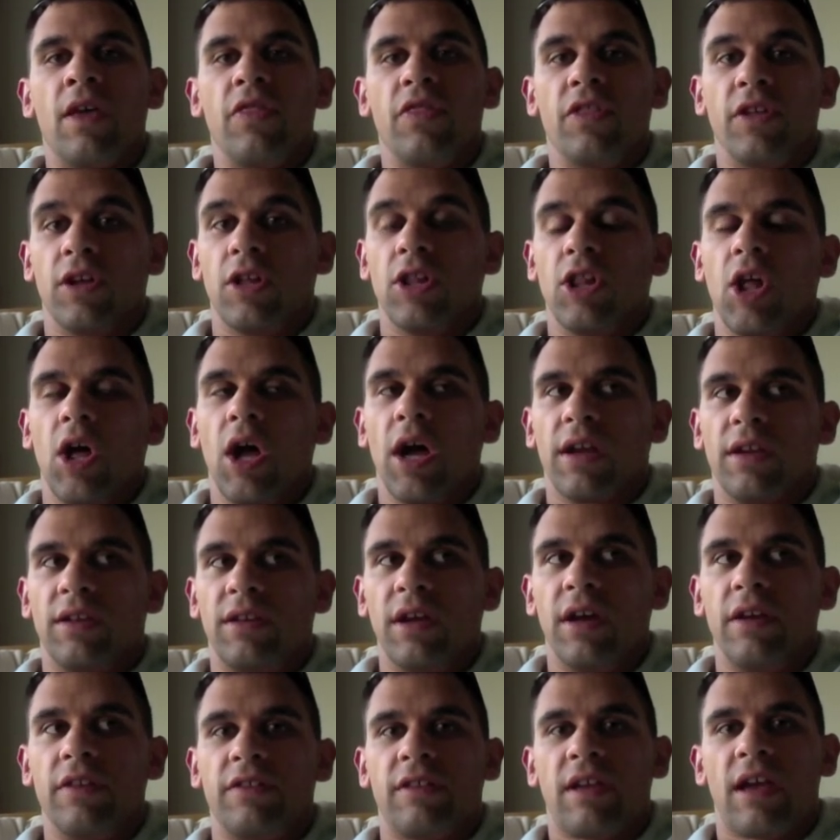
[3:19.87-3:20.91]
The Glock
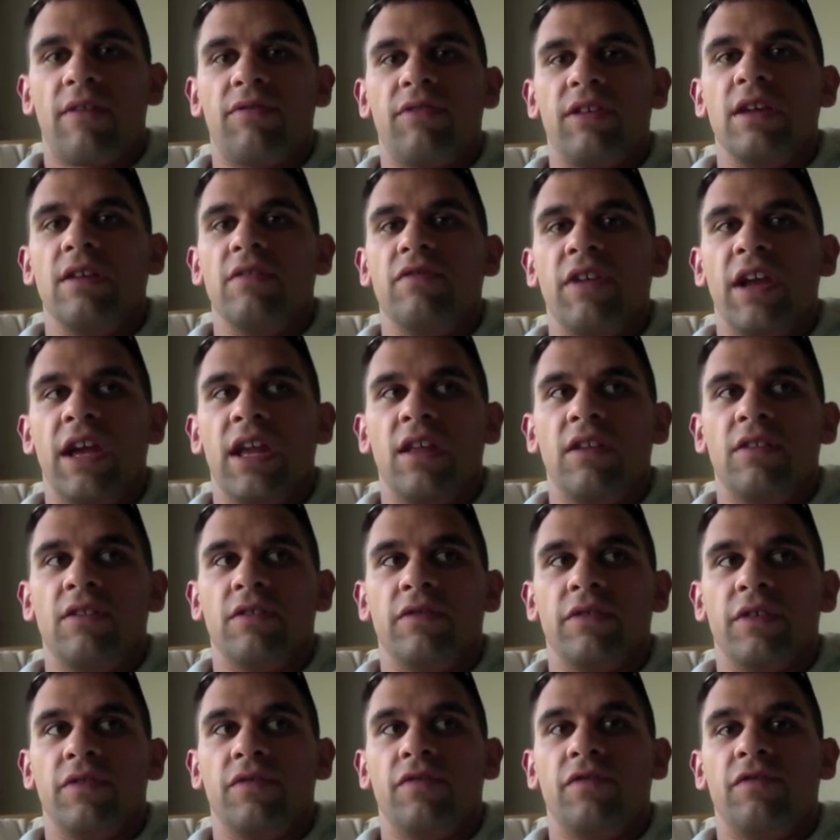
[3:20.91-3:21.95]
does have the advantage
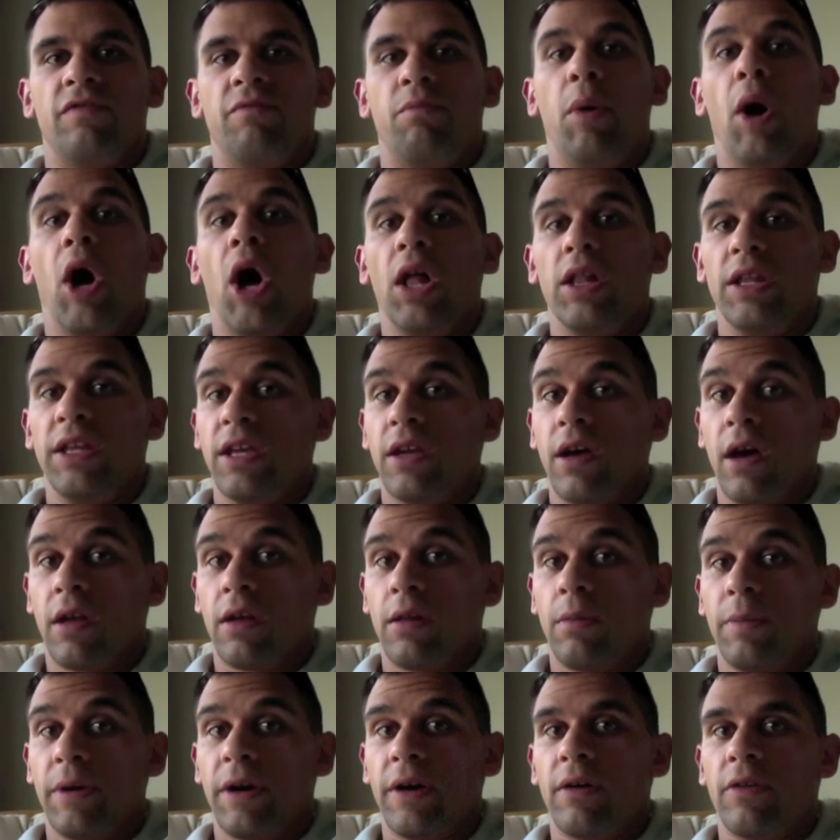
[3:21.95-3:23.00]
of a
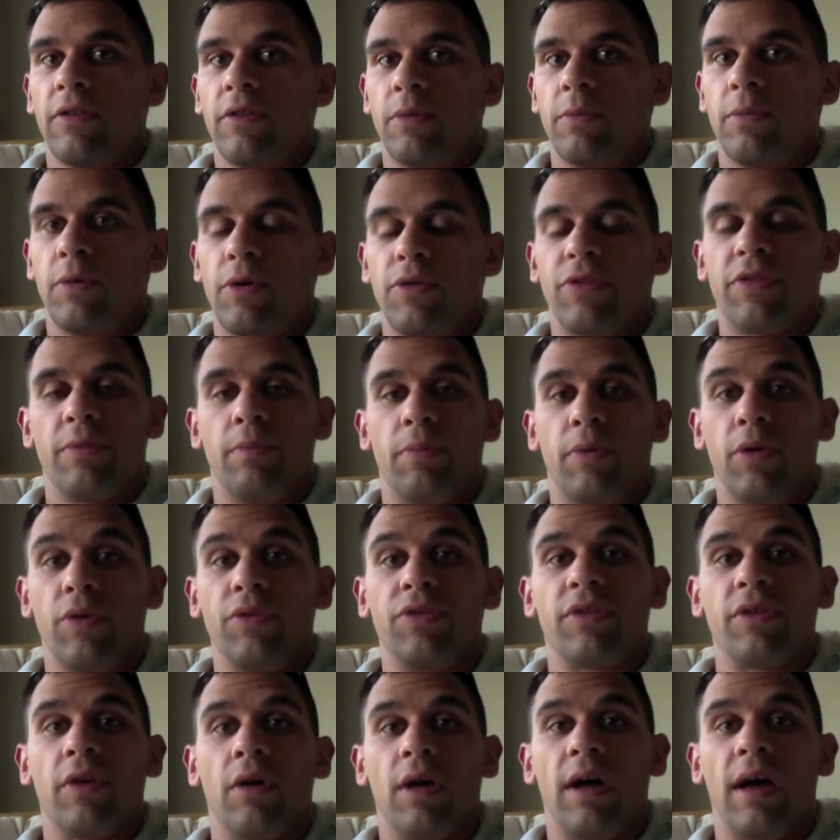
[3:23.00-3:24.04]
polygonal barrel. They're
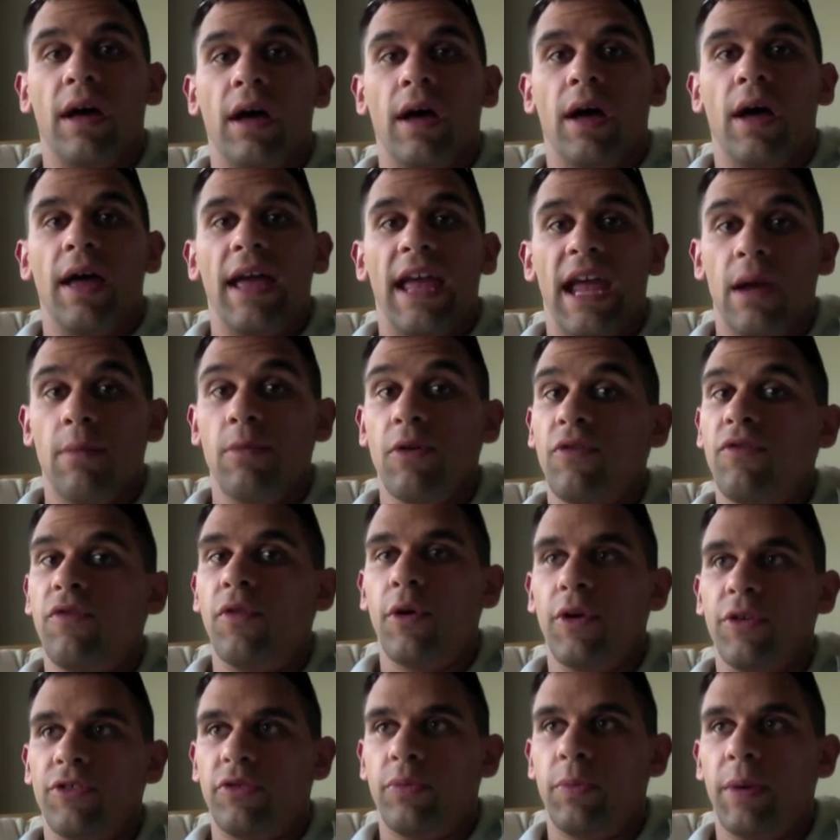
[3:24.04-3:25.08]
both hammer
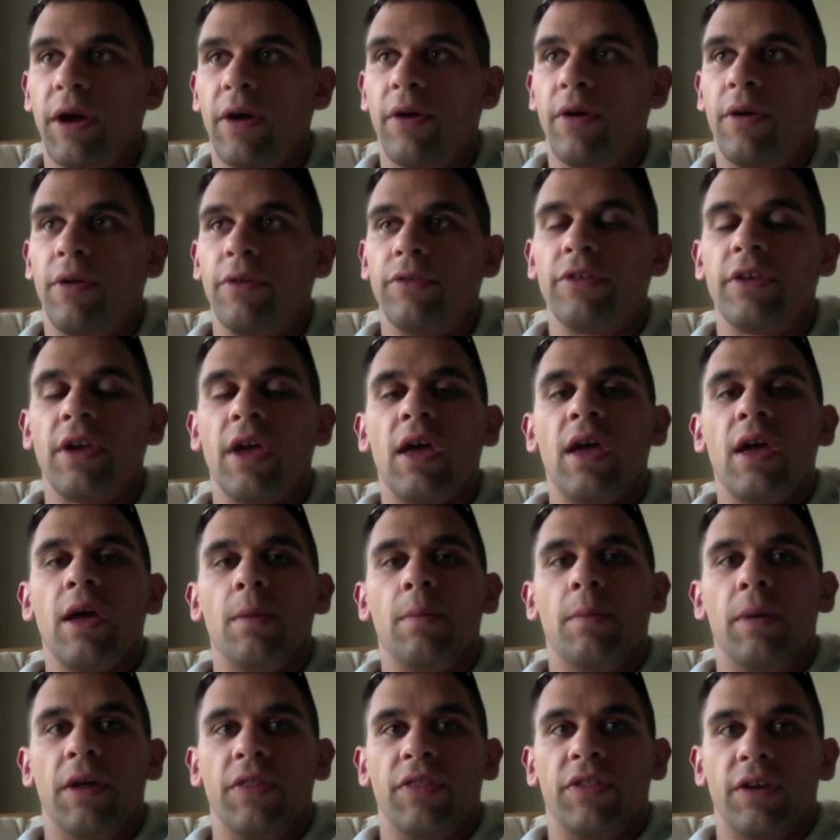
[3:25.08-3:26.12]
forged barrels,
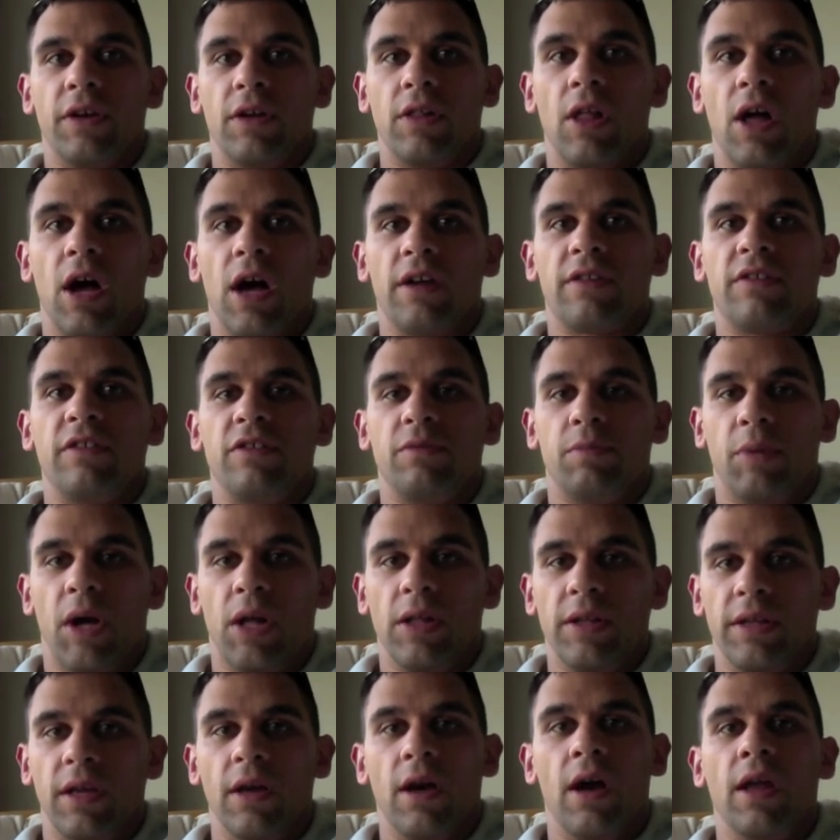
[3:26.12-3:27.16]
but the Glock's is
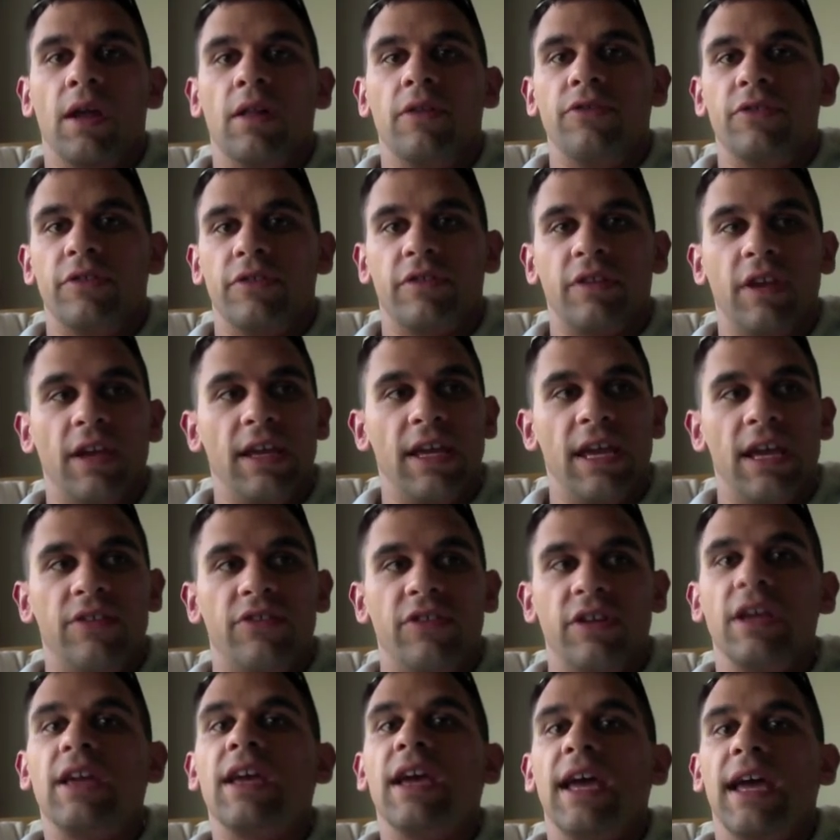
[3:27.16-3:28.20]
polygonal, just like
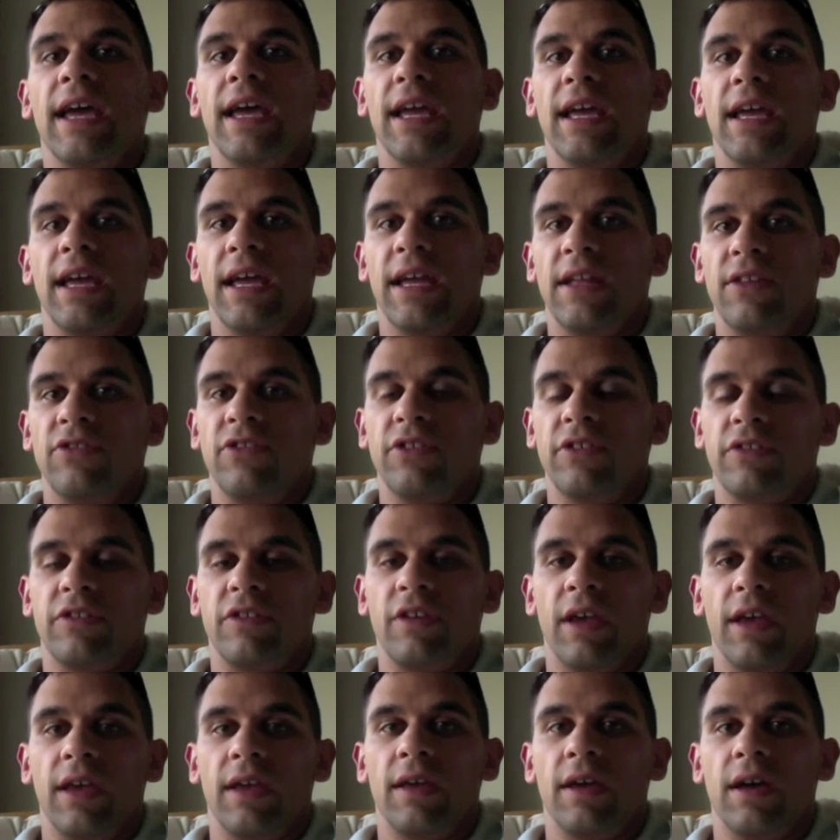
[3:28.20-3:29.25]
H&K and just
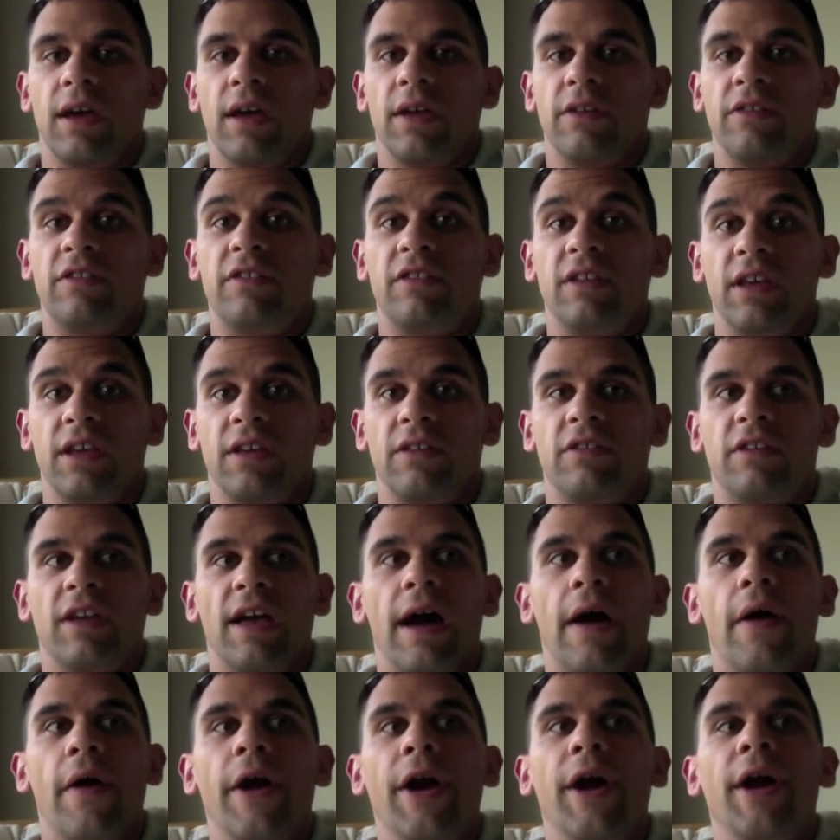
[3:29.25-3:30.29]
like SIG
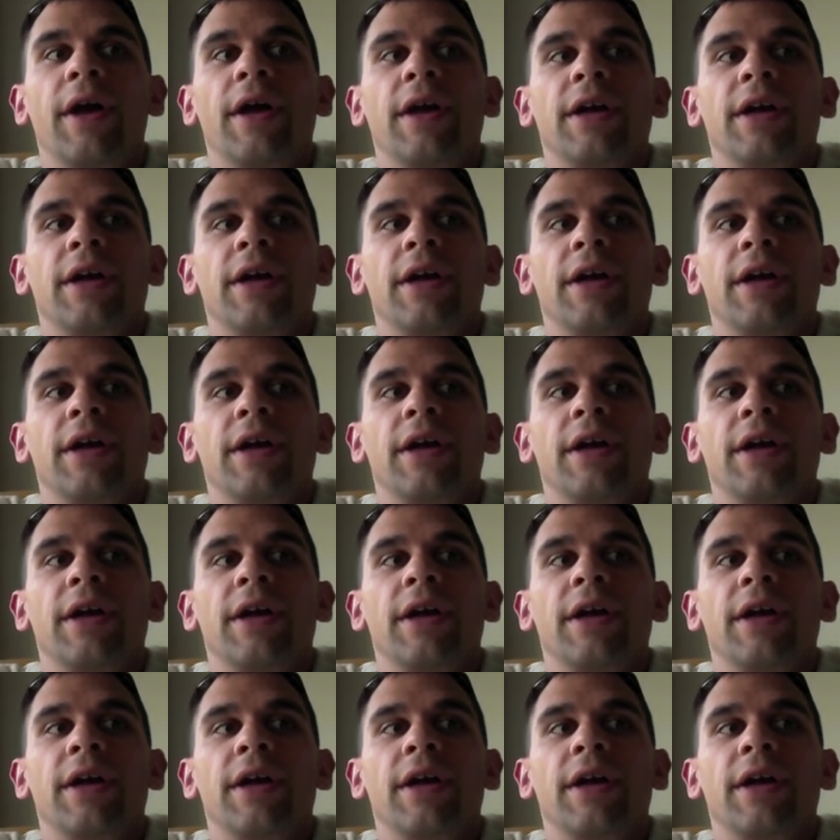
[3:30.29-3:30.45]
Sauer.